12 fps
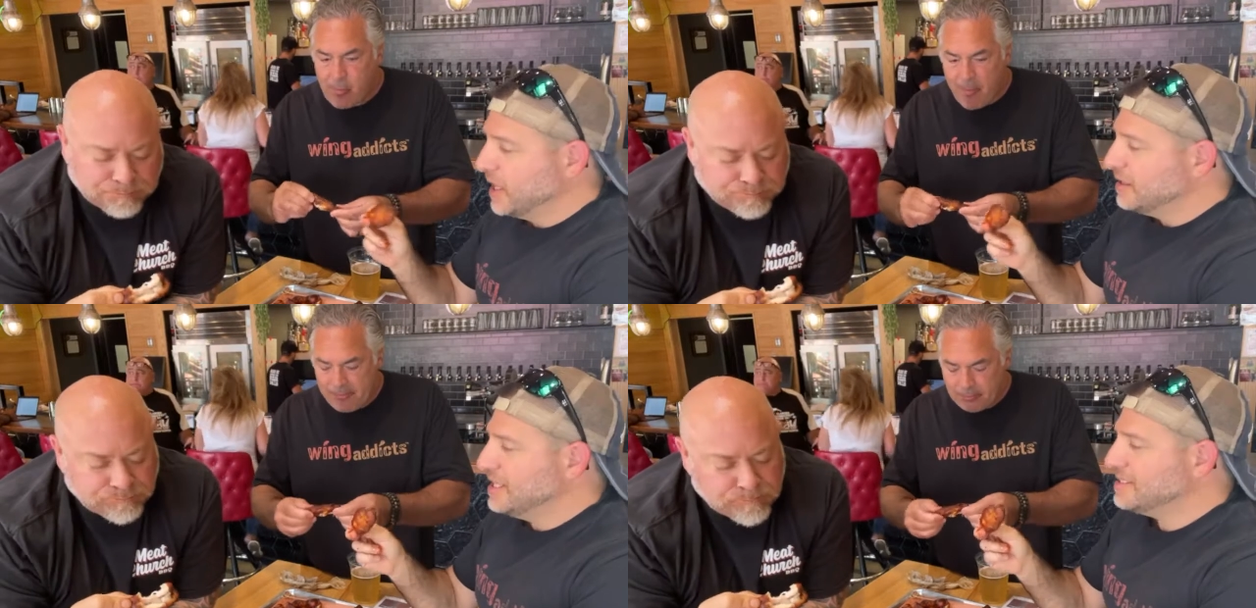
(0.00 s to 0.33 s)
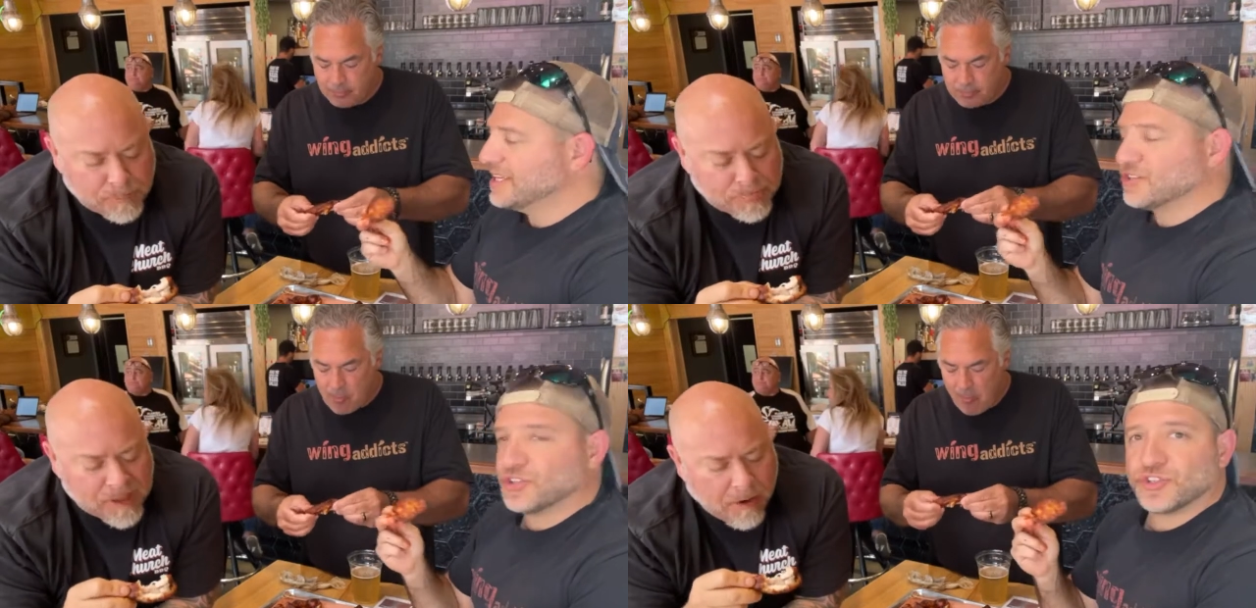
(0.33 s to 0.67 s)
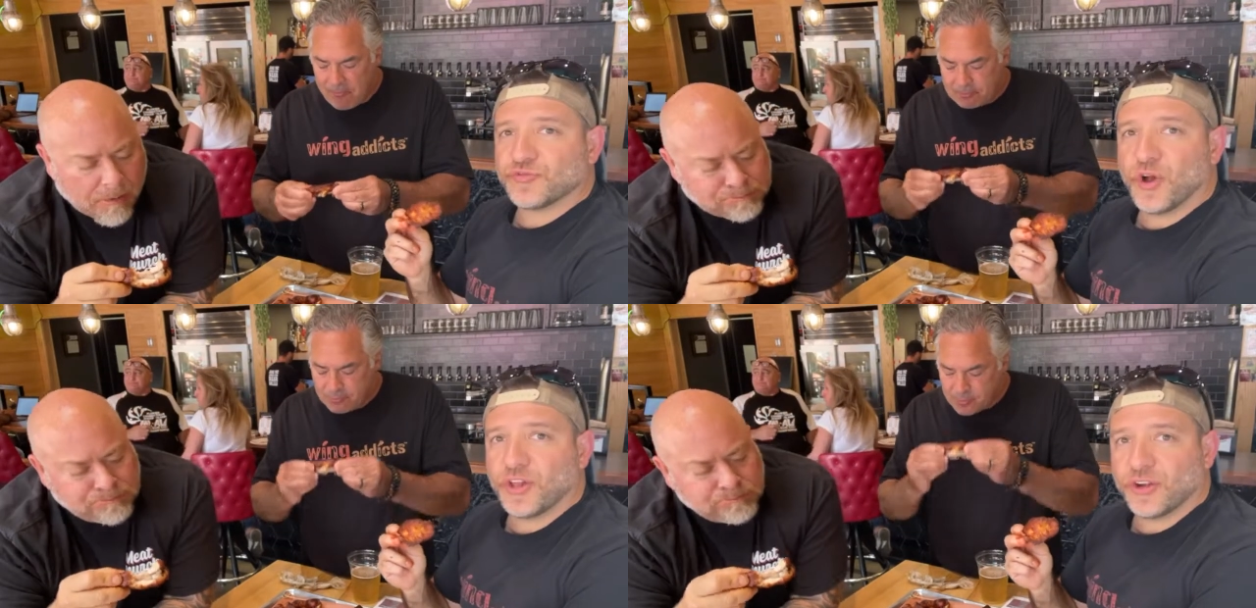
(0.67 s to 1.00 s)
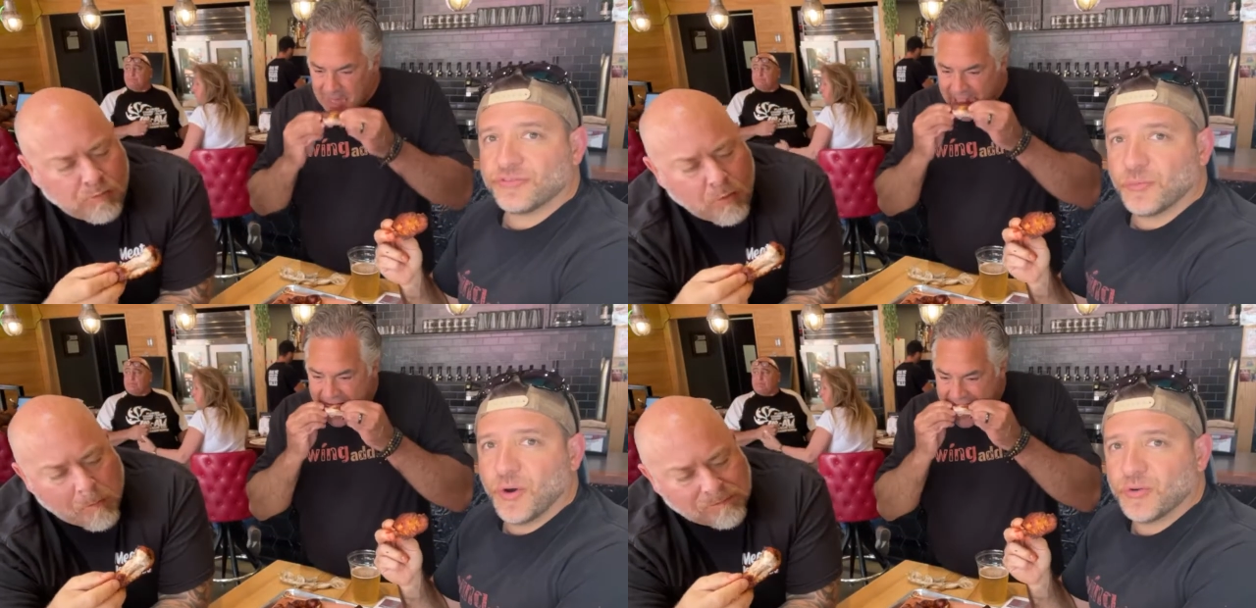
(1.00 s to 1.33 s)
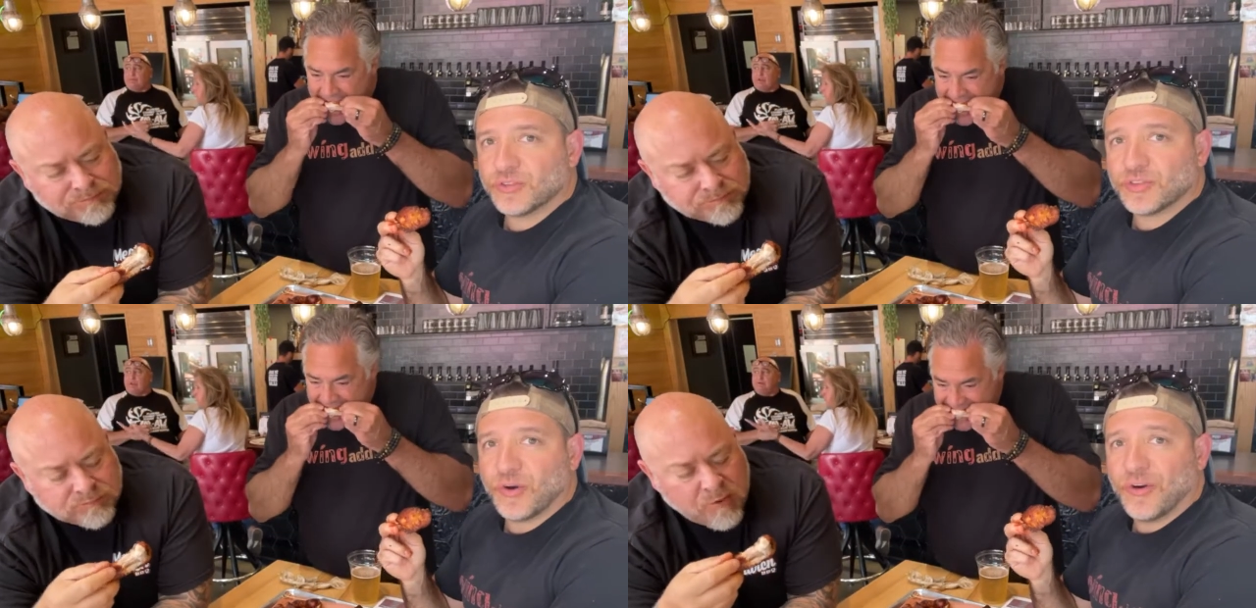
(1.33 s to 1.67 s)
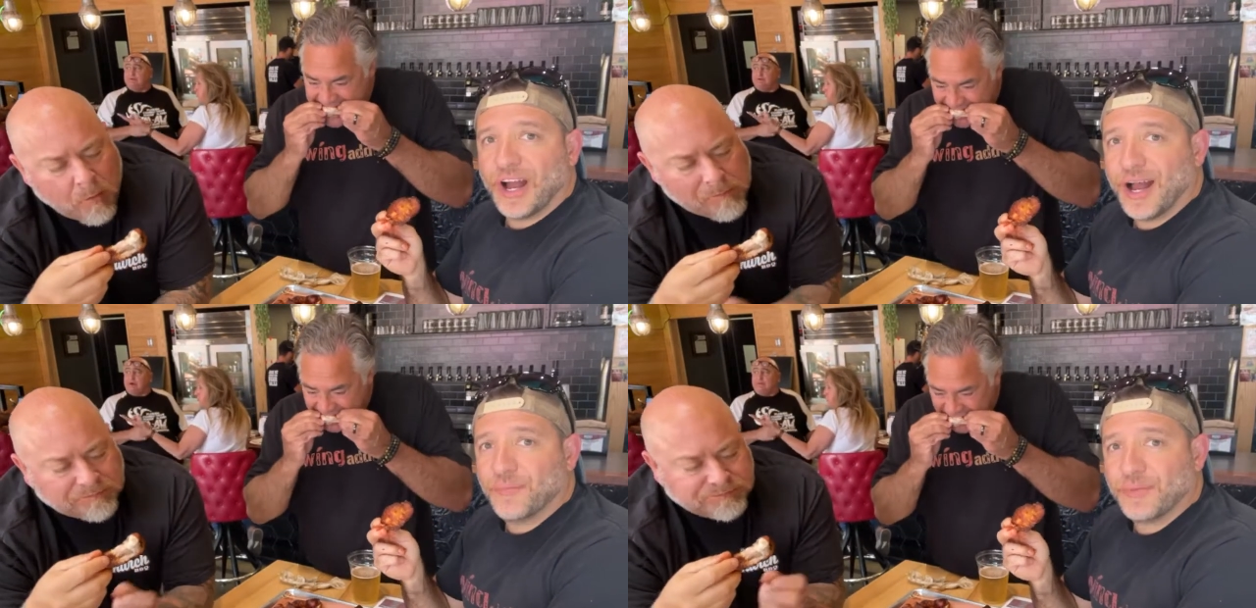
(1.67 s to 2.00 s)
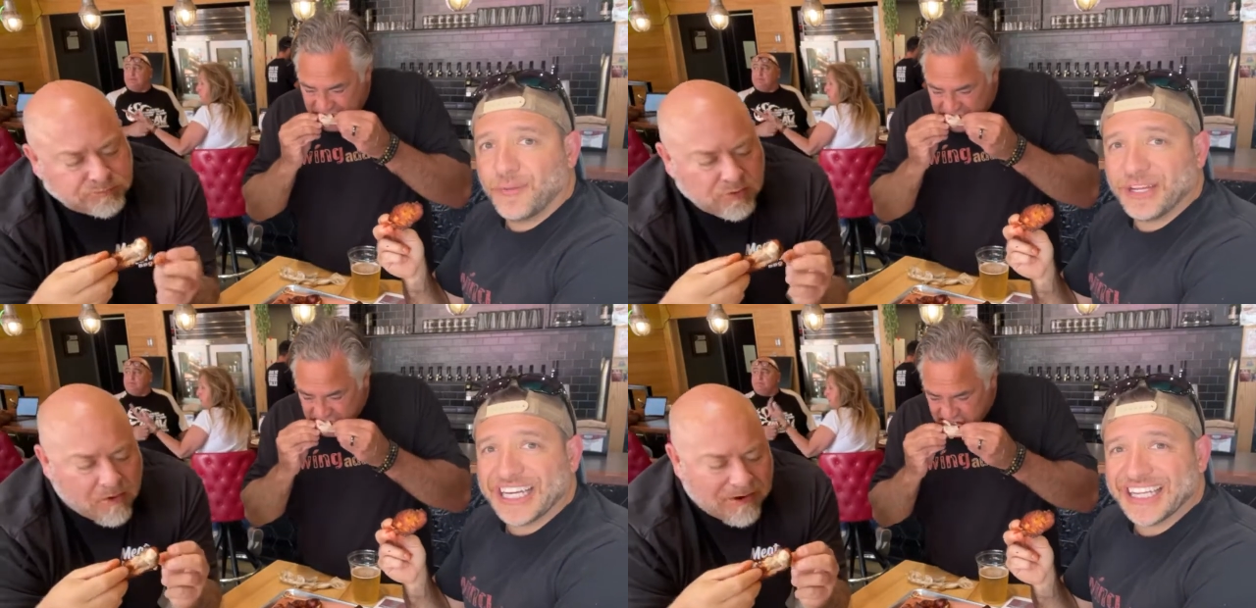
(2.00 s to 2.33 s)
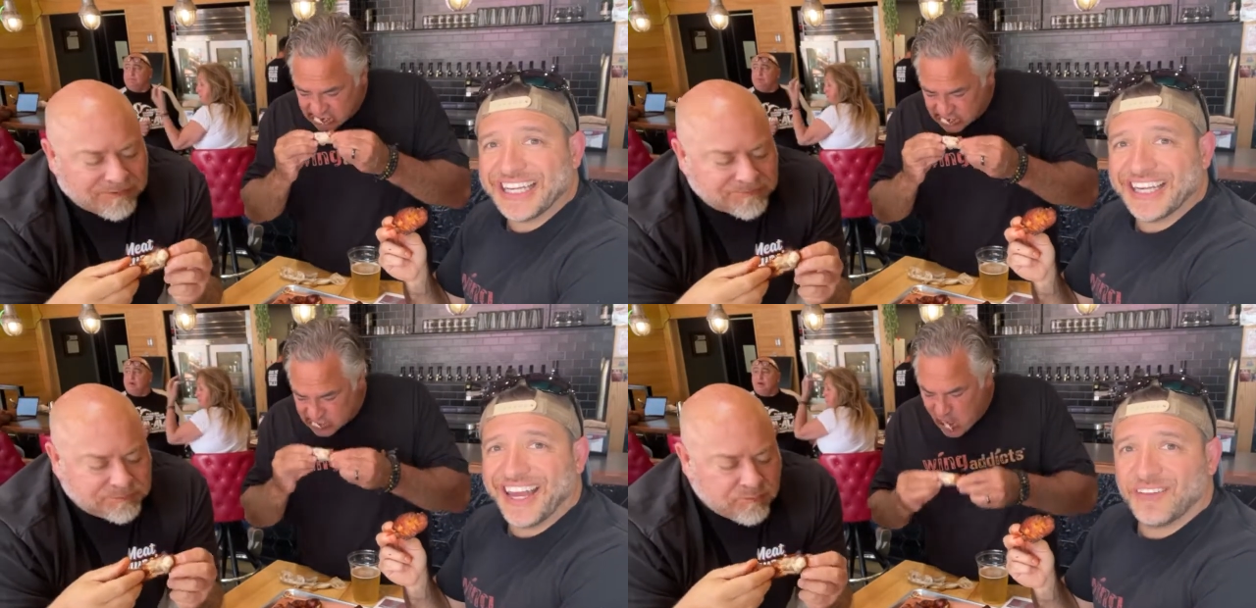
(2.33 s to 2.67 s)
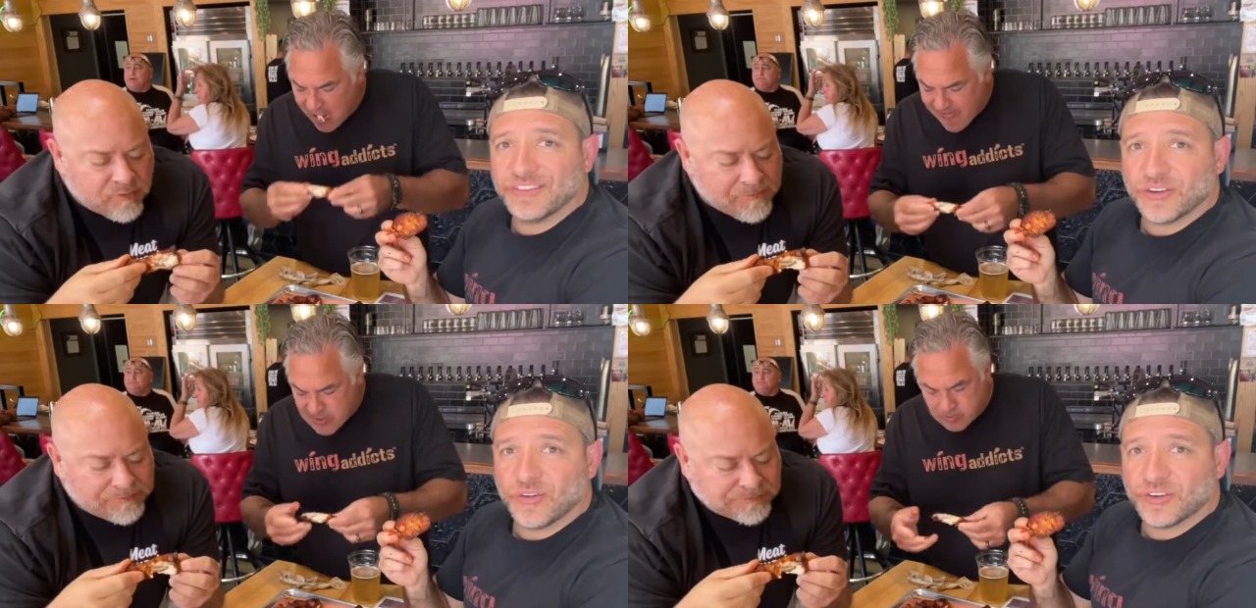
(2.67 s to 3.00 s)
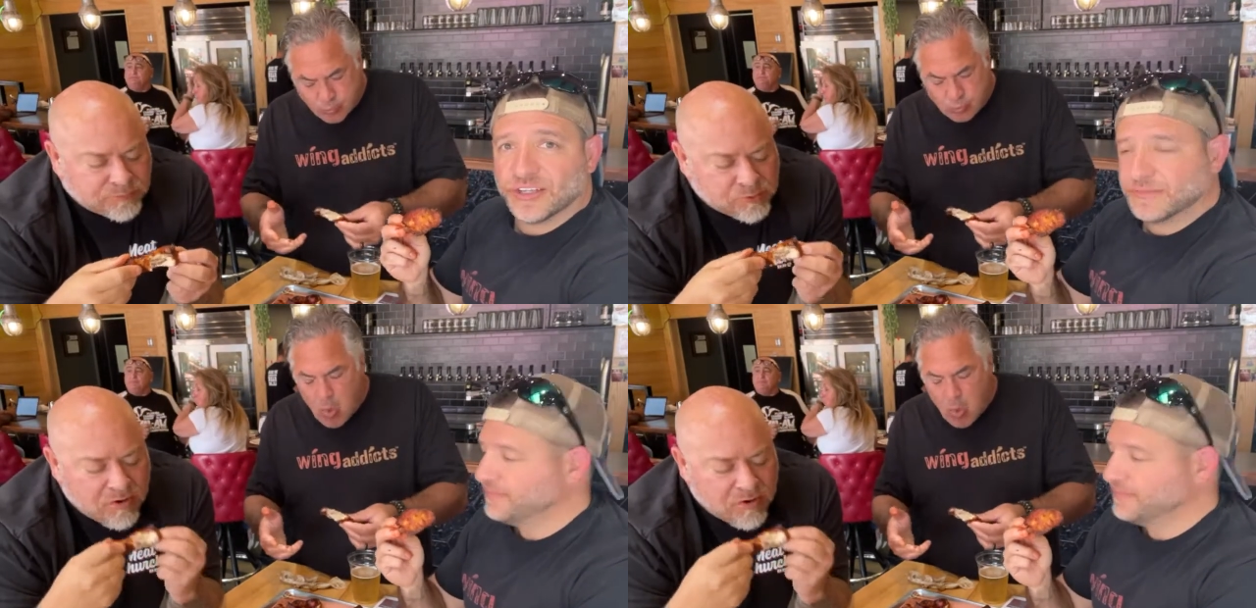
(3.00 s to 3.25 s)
Speaker 1: These things are just falling off the bone, so I'm in clean heaven over here.